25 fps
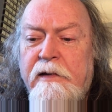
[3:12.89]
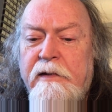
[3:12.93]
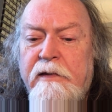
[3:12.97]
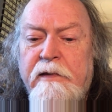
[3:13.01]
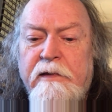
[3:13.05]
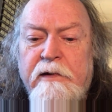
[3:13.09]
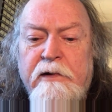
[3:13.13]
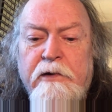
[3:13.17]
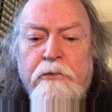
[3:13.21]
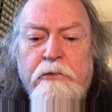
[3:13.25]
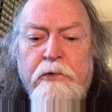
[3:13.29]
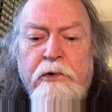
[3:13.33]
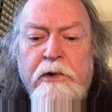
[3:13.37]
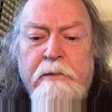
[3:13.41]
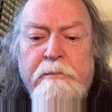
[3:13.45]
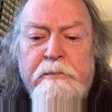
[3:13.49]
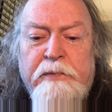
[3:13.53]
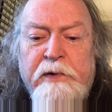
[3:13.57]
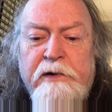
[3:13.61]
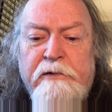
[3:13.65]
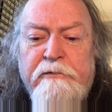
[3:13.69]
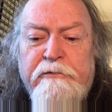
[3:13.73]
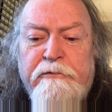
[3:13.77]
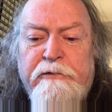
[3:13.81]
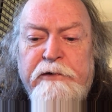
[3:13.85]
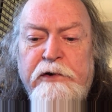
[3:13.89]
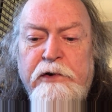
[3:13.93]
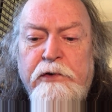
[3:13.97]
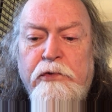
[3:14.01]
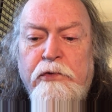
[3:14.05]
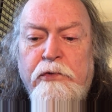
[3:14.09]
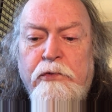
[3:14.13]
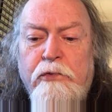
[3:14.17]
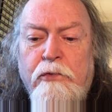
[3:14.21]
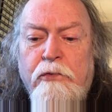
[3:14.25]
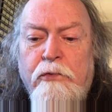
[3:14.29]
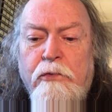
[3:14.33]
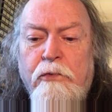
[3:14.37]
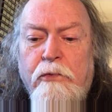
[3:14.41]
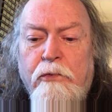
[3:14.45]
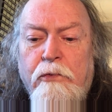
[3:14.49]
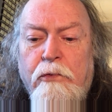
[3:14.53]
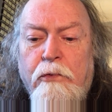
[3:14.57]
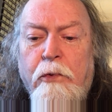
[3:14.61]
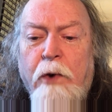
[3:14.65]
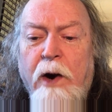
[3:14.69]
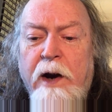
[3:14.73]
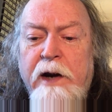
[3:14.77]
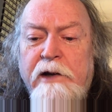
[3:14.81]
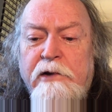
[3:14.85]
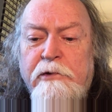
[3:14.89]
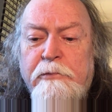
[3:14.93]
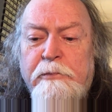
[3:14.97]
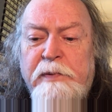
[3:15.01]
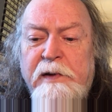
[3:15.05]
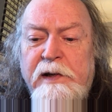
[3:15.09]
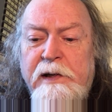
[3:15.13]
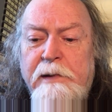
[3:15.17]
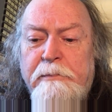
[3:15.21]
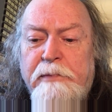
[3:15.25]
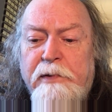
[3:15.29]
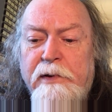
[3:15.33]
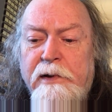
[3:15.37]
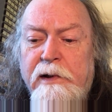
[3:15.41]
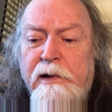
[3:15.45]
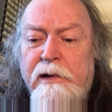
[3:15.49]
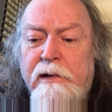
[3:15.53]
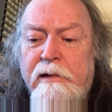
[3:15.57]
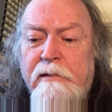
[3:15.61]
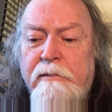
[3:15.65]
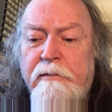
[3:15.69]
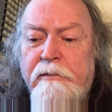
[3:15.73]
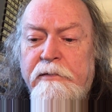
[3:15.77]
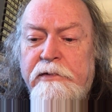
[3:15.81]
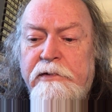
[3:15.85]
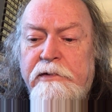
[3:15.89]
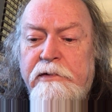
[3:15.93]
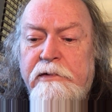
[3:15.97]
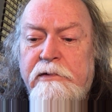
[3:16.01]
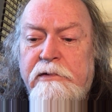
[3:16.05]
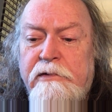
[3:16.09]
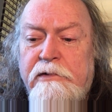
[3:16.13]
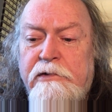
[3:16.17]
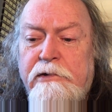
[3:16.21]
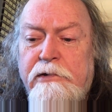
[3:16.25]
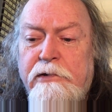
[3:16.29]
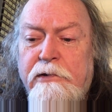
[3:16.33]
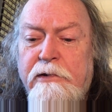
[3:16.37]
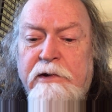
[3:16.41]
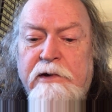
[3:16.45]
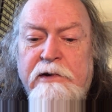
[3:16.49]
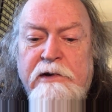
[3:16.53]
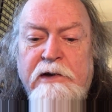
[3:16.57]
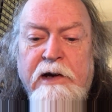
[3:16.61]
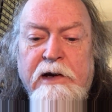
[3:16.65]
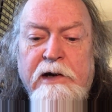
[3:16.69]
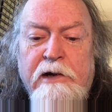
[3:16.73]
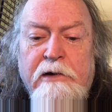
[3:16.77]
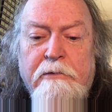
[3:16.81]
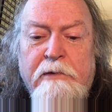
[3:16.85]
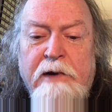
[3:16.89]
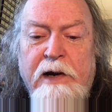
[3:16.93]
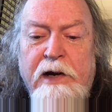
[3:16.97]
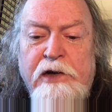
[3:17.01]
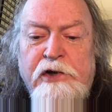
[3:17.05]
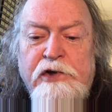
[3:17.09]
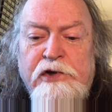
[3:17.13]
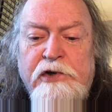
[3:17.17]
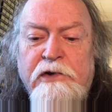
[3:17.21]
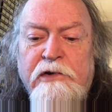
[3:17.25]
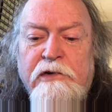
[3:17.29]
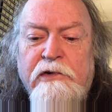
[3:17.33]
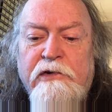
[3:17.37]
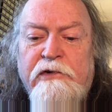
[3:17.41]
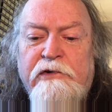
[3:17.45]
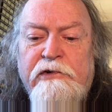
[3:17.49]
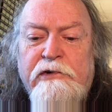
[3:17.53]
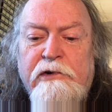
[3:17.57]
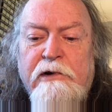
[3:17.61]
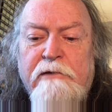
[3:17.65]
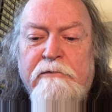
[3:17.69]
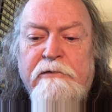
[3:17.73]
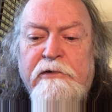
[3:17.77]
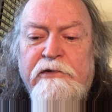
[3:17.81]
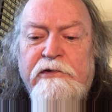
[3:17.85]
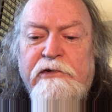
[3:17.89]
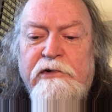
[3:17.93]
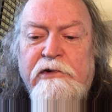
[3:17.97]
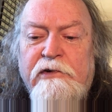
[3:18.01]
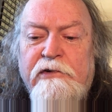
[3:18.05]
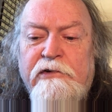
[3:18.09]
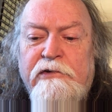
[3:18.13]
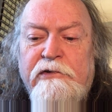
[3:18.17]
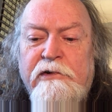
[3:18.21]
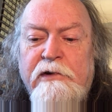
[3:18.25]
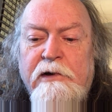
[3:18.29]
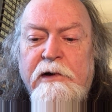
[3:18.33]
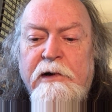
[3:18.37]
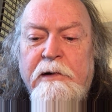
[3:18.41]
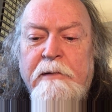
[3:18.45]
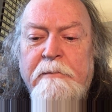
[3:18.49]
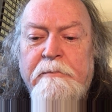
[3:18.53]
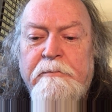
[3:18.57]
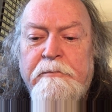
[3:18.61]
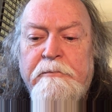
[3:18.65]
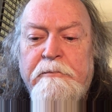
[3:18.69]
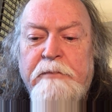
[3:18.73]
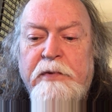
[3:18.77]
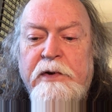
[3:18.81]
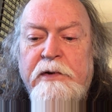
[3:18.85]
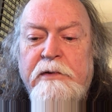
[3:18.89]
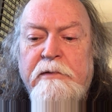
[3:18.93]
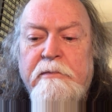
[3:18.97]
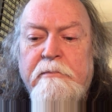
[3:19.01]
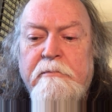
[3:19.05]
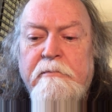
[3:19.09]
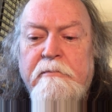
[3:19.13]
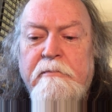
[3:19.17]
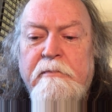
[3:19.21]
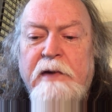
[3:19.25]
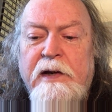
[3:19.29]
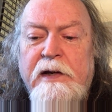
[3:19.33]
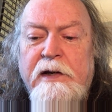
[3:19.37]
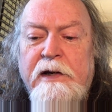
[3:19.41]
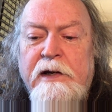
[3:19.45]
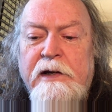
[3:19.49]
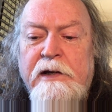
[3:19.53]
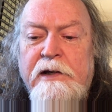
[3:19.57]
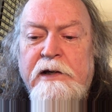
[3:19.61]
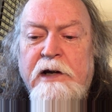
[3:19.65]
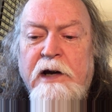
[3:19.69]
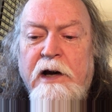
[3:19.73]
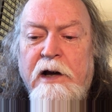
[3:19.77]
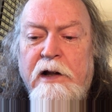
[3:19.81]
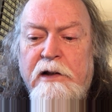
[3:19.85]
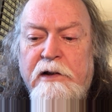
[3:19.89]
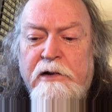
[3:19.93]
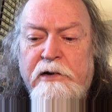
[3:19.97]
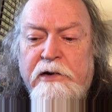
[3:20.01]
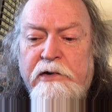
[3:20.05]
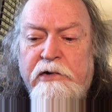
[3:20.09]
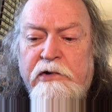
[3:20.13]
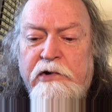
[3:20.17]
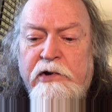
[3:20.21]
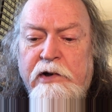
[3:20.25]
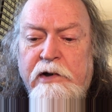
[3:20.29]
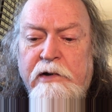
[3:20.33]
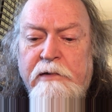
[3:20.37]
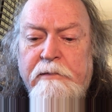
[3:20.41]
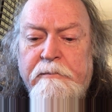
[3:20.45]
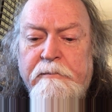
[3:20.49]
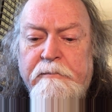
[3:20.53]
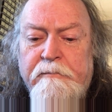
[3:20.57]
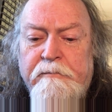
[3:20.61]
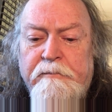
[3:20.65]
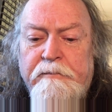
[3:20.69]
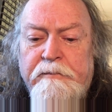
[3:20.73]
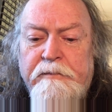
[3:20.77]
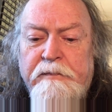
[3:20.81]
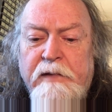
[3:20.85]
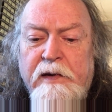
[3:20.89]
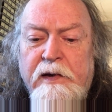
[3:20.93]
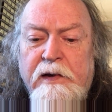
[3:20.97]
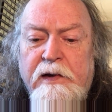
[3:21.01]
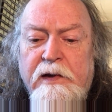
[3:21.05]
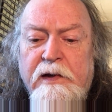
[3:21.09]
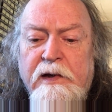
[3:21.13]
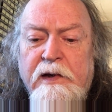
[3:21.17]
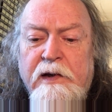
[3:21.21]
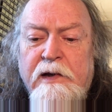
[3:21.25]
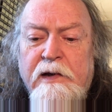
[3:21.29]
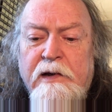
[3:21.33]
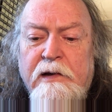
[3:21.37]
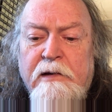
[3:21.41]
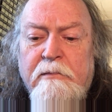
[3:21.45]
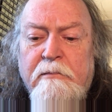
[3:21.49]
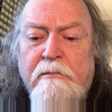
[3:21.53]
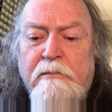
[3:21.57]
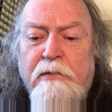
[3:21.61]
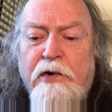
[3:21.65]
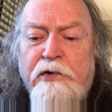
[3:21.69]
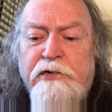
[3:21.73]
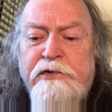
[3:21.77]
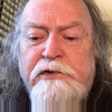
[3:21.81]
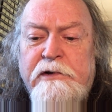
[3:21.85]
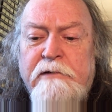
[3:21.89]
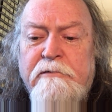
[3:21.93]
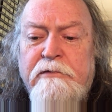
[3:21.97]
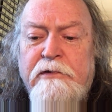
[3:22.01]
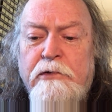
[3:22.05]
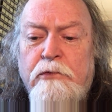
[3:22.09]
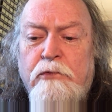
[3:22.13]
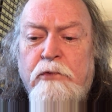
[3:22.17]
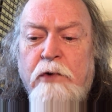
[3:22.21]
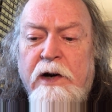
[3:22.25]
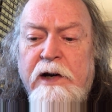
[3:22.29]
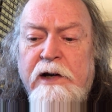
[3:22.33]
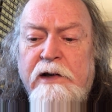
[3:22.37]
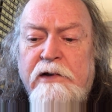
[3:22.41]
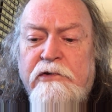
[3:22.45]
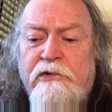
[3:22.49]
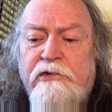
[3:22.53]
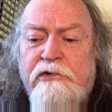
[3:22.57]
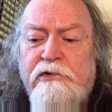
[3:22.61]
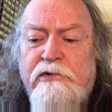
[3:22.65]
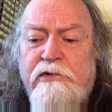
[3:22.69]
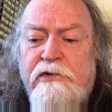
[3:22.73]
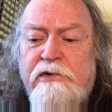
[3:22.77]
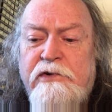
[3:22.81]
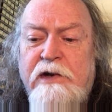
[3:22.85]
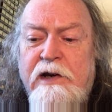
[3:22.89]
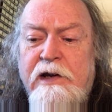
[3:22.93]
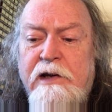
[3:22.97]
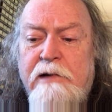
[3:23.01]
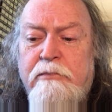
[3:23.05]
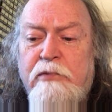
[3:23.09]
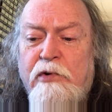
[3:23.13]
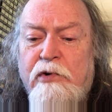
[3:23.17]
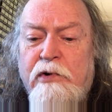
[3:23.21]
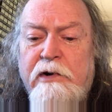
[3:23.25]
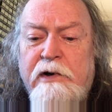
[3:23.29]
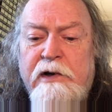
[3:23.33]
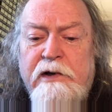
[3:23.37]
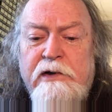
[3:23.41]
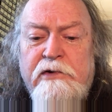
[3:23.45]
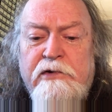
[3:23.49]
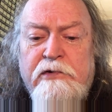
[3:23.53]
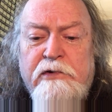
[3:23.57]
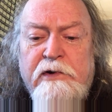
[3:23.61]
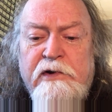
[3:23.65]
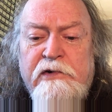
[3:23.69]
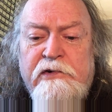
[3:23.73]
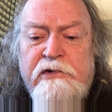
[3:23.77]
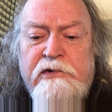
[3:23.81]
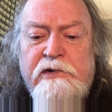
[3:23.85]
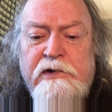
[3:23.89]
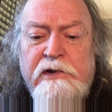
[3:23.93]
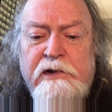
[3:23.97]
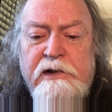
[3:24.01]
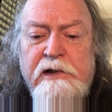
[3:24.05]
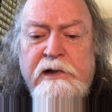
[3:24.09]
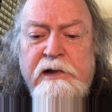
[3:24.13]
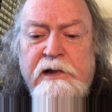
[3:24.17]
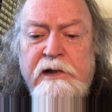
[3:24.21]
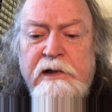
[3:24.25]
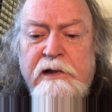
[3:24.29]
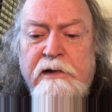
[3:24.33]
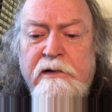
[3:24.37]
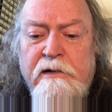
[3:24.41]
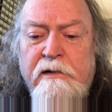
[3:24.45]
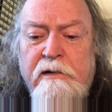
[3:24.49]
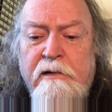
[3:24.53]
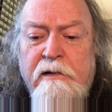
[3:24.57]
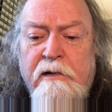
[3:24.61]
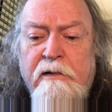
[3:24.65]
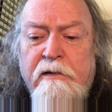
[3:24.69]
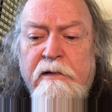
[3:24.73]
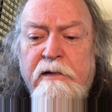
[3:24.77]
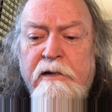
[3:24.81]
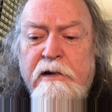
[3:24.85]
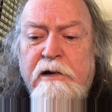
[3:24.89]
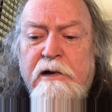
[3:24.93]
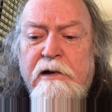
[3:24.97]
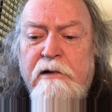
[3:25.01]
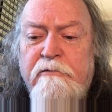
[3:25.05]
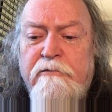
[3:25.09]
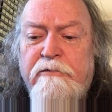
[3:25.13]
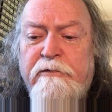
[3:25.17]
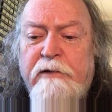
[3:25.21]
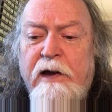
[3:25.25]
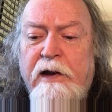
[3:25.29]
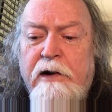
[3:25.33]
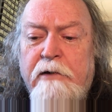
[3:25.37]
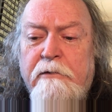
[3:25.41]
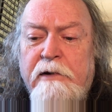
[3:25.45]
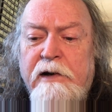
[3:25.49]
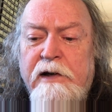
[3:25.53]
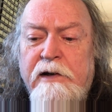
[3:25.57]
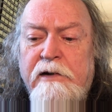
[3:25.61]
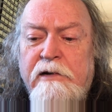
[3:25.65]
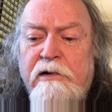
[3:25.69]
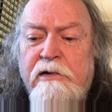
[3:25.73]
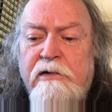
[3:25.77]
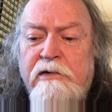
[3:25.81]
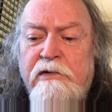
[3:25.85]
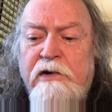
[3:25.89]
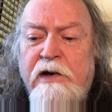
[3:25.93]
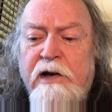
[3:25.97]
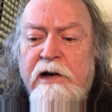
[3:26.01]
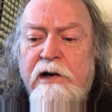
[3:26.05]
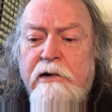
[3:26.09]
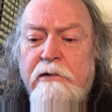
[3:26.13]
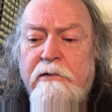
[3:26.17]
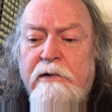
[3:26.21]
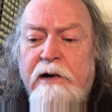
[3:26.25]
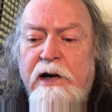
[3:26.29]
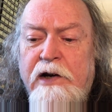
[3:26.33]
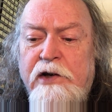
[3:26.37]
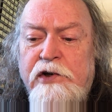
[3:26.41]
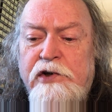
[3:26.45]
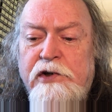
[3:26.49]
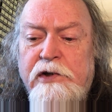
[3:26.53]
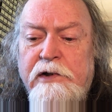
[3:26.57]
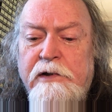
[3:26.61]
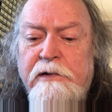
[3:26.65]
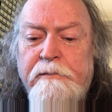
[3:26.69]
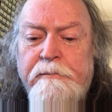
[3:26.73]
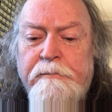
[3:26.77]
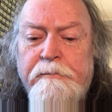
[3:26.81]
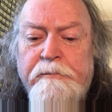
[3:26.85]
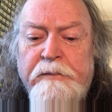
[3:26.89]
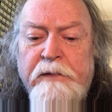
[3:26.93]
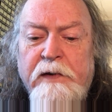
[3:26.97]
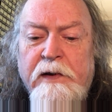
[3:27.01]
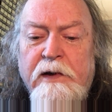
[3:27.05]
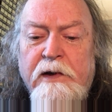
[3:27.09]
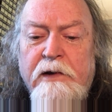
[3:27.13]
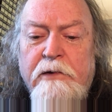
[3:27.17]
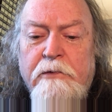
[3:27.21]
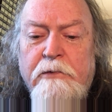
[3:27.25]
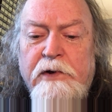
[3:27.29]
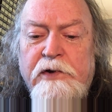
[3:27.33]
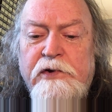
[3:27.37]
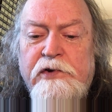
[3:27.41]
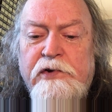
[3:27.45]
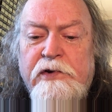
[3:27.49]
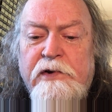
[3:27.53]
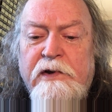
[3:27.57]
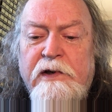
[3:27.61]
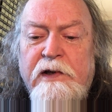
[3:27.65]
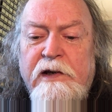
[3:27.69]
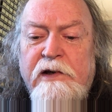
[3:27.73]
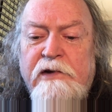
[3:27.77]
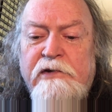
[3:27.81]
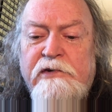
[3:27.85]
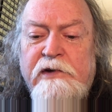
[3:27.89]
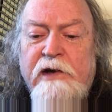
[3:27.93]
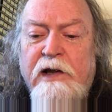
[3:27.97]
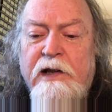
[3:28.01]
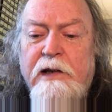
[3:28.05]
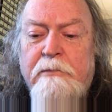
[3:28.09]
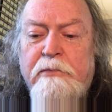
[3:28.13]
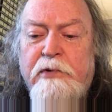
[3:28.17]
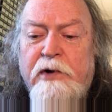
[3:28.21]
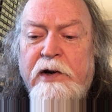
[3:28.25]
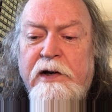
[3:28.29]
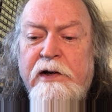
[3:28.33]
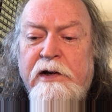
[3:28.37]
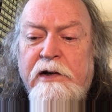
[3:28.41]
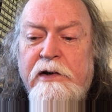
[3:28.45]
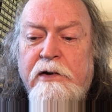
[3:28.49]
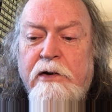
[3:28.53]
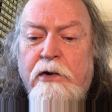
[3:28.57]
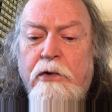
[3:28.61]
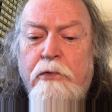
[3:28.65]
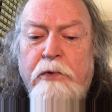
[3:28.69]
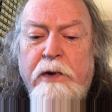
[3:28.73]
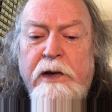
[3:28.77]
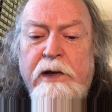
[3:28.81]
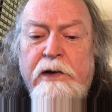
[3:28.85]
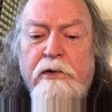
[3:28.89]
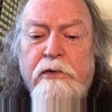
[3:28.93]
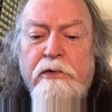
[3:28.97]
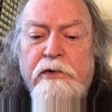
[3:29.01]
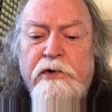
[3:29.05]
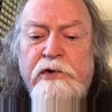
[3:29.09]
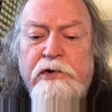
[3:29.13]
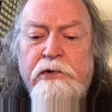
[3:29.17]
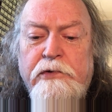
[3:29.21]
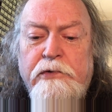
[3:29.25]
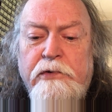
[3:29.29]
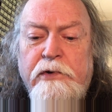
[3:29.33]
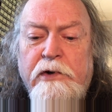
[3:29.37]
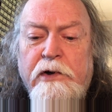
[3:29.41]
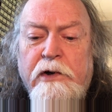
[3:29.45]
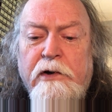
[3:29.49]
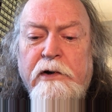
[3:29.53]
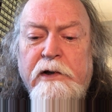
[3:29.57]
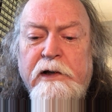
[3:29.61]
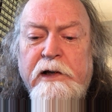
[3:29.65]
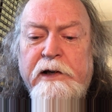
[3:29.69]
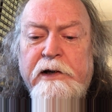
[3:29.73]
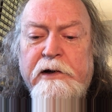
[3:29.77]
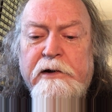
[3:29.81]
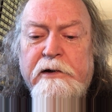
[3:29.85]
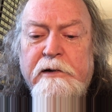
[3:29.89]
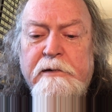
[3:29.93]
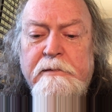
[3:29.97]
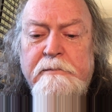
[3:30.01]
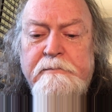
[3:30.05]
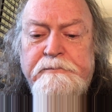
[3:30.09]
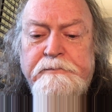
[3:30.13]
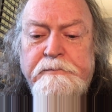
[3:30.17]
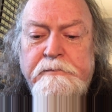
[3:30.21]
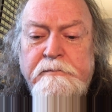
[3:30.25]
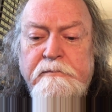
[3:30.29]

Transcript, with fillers: There were but few white people to the decoration services, but many colored. Most of the whites take more interest in the Confederate decoration, which they celebrated a week or two earlier.